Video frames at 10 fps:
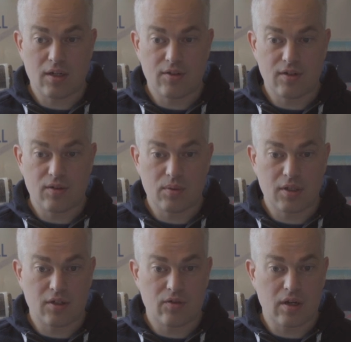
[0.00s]
Let's see if we
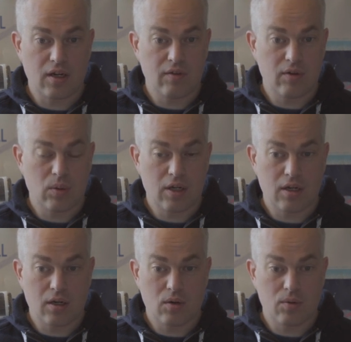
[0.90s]
can run level 1
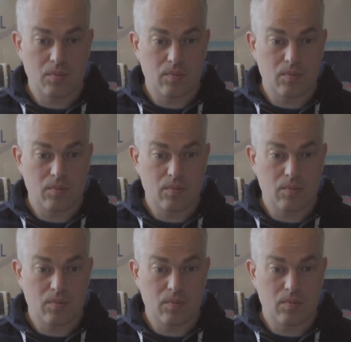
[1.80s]
now.